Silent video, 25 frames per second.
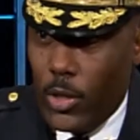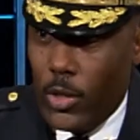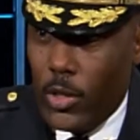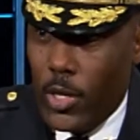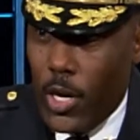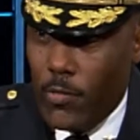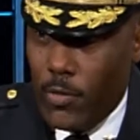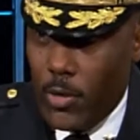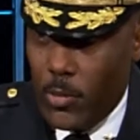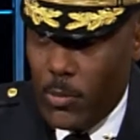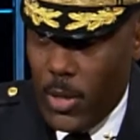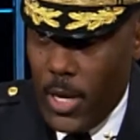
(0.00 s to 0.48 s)
are
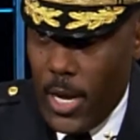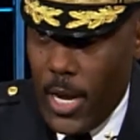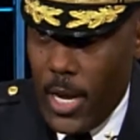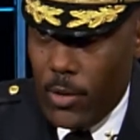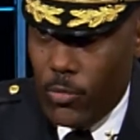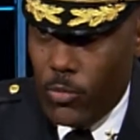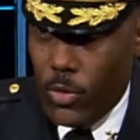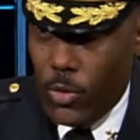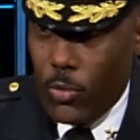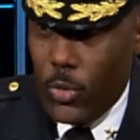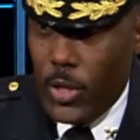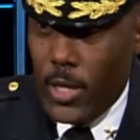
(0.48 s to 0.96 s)
governed by
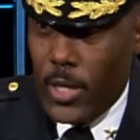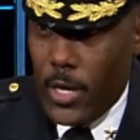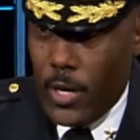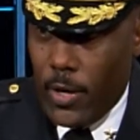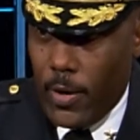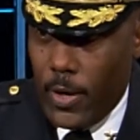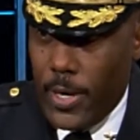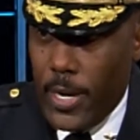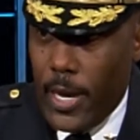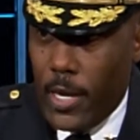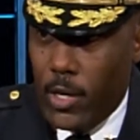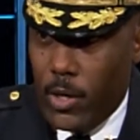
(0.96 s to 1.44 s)
when we
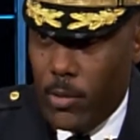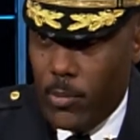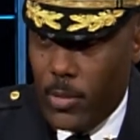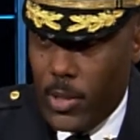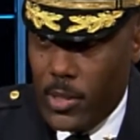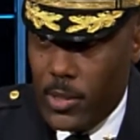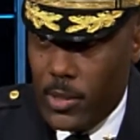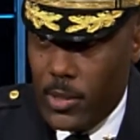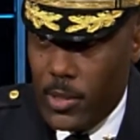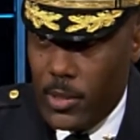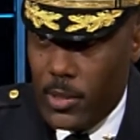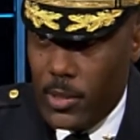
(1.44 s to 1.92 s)
carry out our
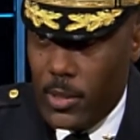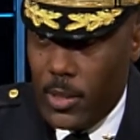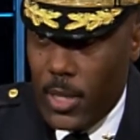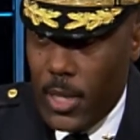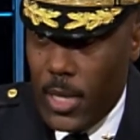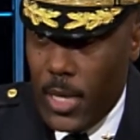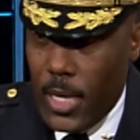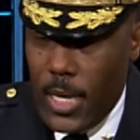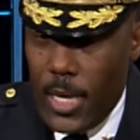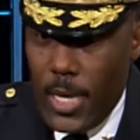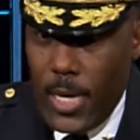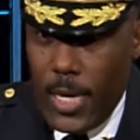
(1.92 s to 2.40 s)
business,
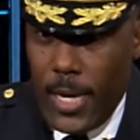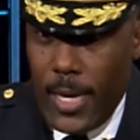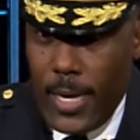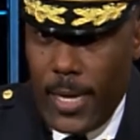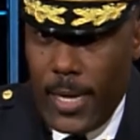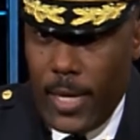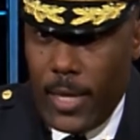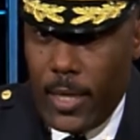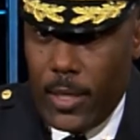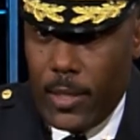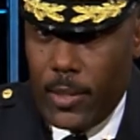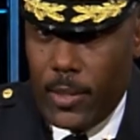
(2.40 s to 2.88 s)

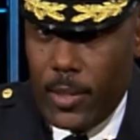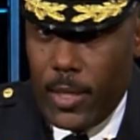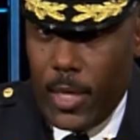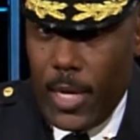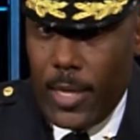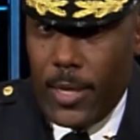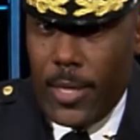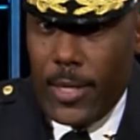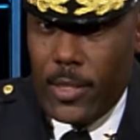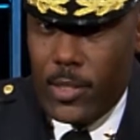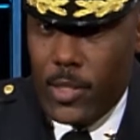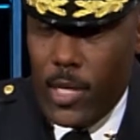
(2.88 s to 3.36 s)
and
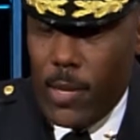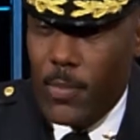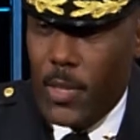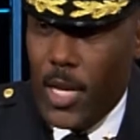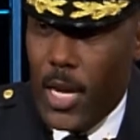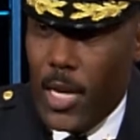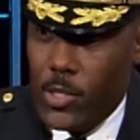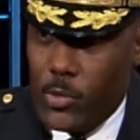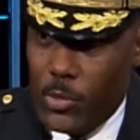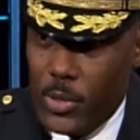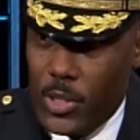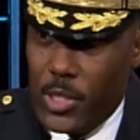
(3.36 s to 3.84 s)
I think
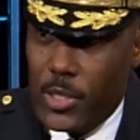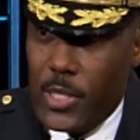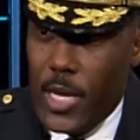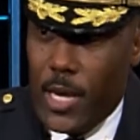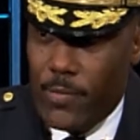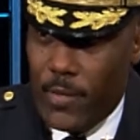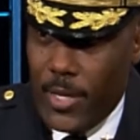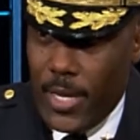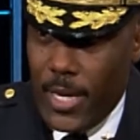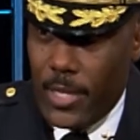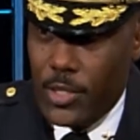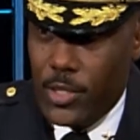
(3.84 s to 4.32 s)
sometimes we just
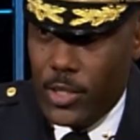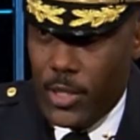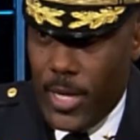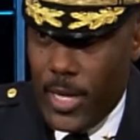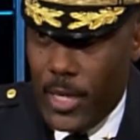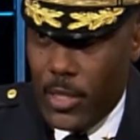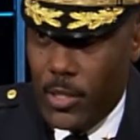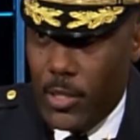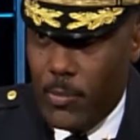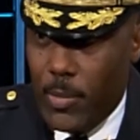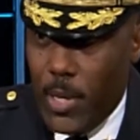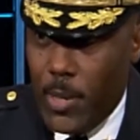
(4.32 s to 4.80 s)
have to
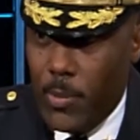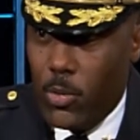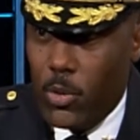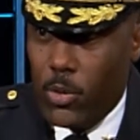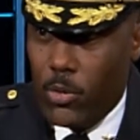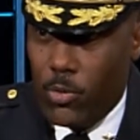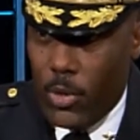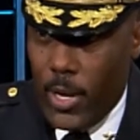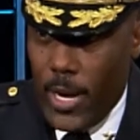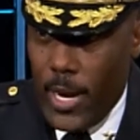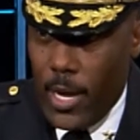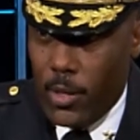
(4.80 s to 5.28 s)
educate the people
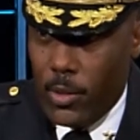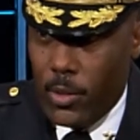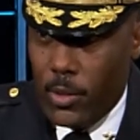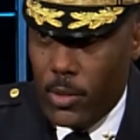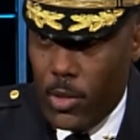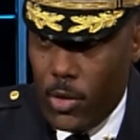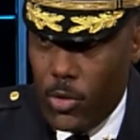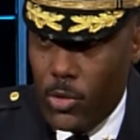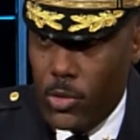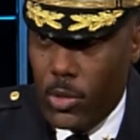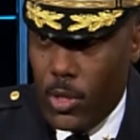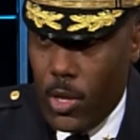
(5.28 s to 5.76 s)
around
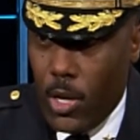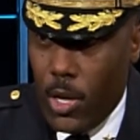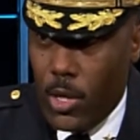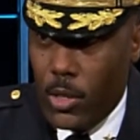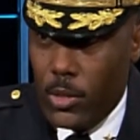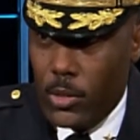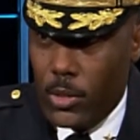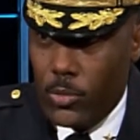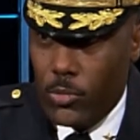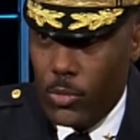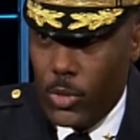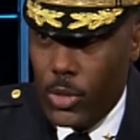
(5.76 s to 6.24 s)
those
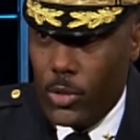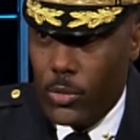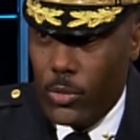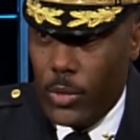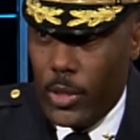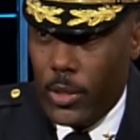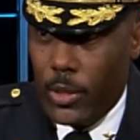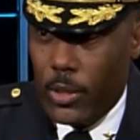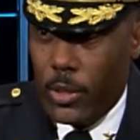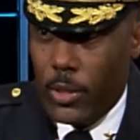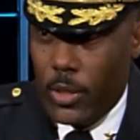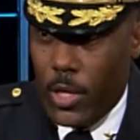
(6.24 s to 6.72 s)
laws in which
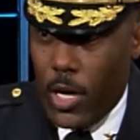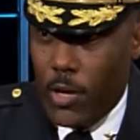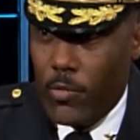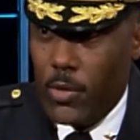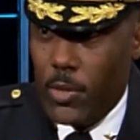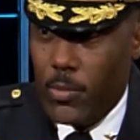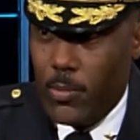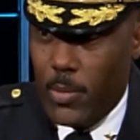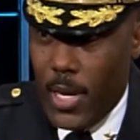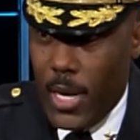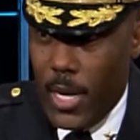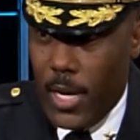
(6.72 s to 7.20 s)
we are
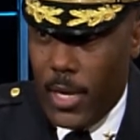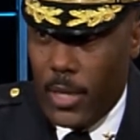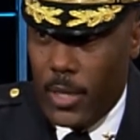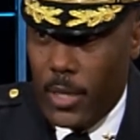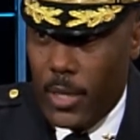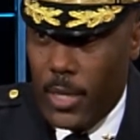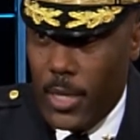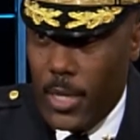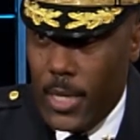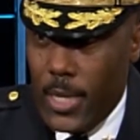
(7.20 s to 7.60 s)
governed by.